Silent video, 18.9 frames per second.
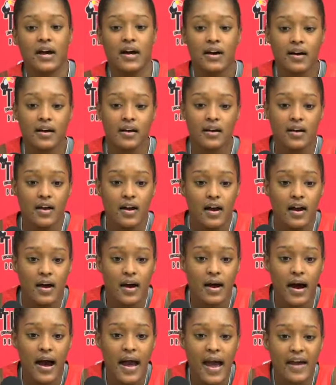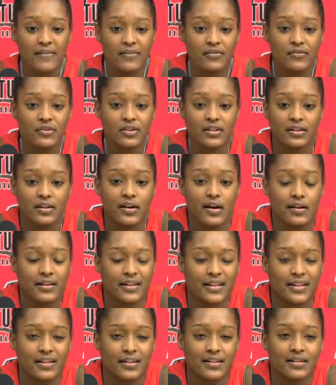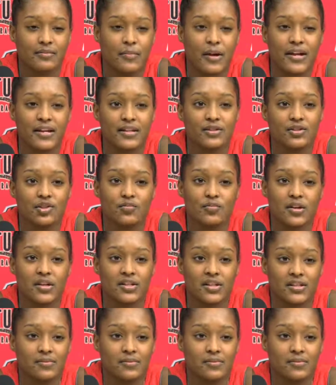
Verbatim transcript: Uh, I haven't really got let it get to my head too much.